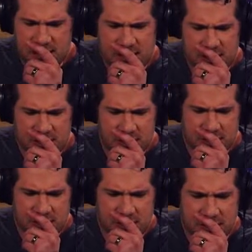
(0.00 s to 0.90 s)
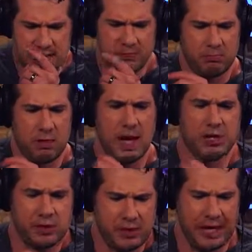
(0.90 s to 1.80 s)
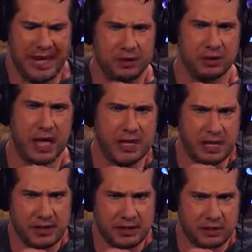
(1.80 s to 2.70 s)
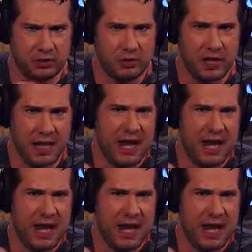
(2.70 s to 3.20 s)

is this mantra that I hear a lot, and I think it's incredible.